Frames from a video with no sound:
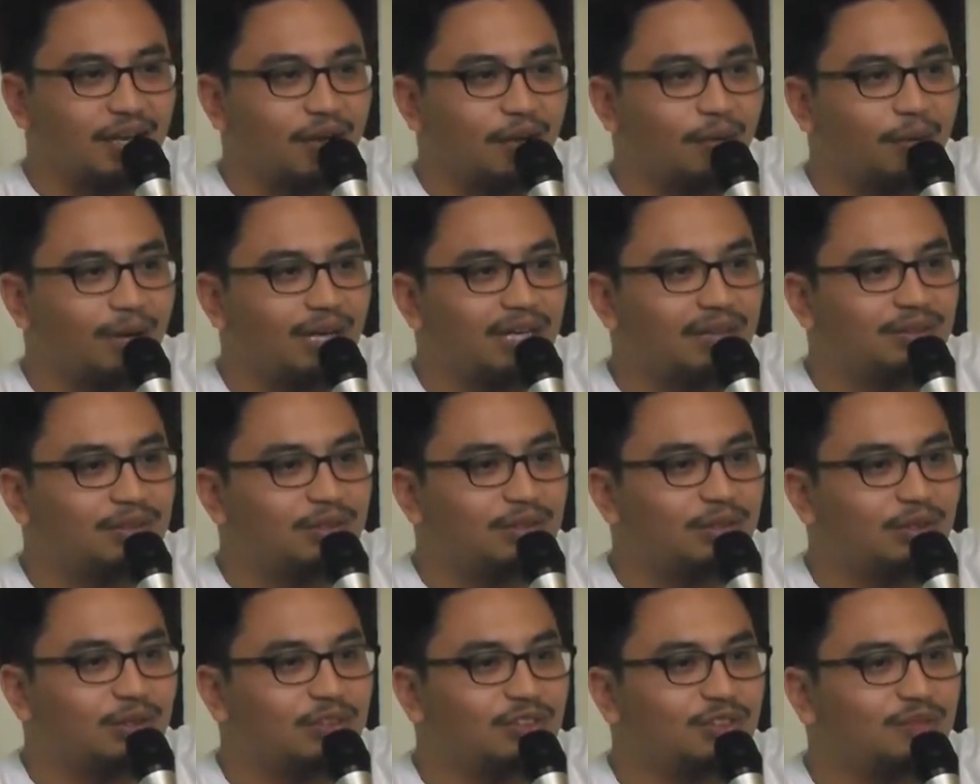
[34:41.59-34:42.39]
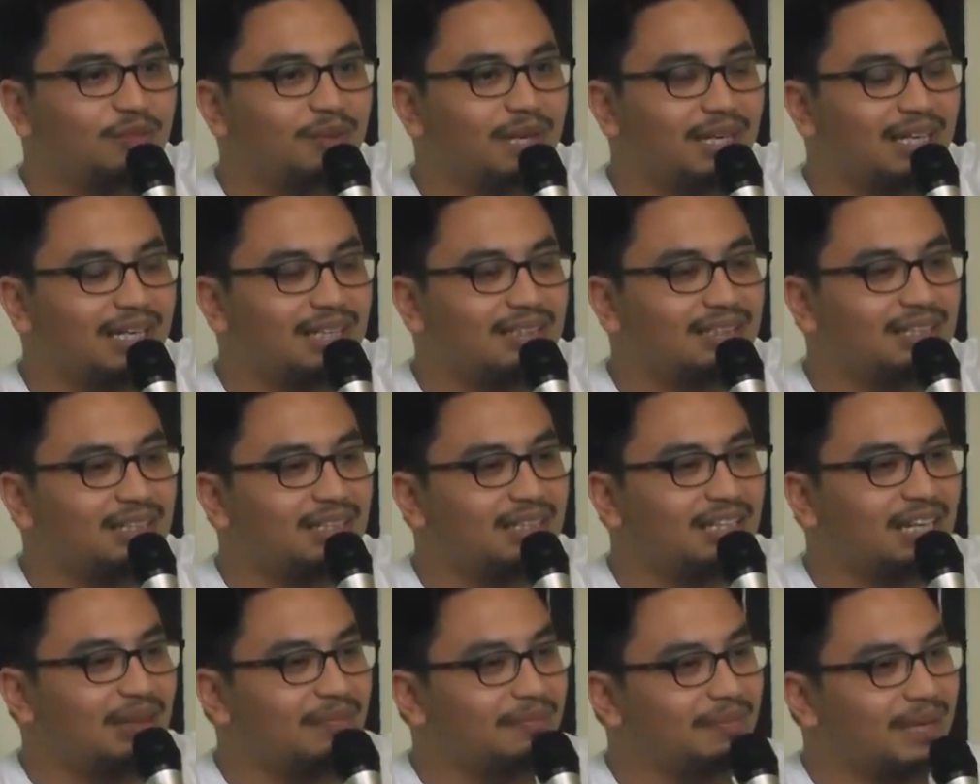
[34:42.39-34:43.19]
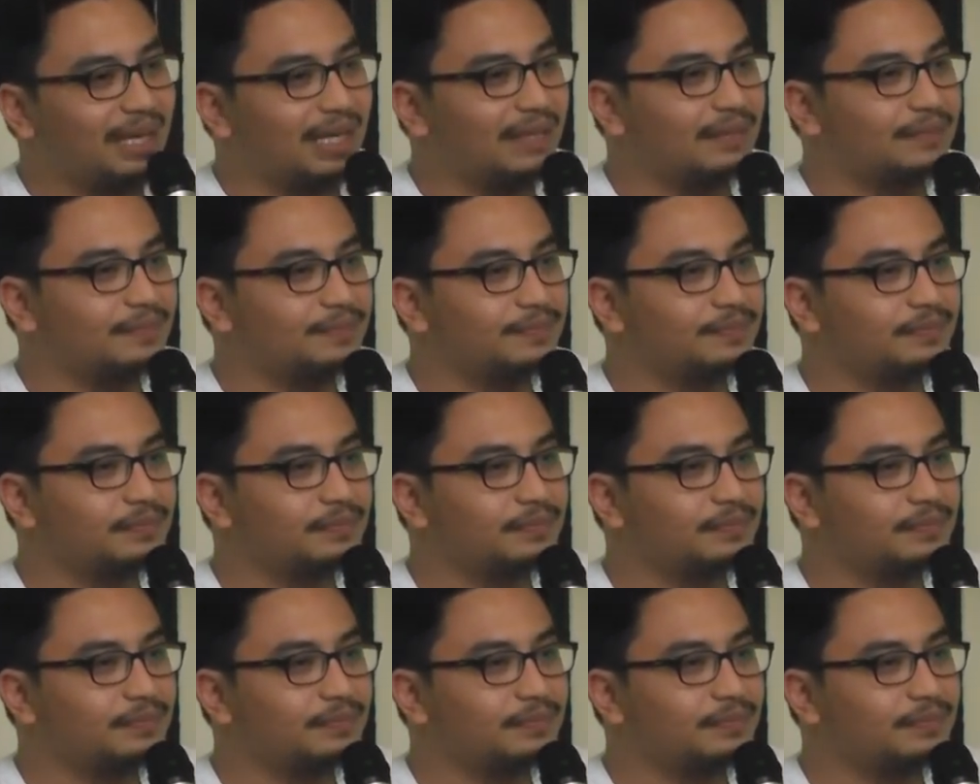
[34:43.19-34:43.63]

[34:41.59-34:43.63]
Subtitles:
When Yusuf Makassar came back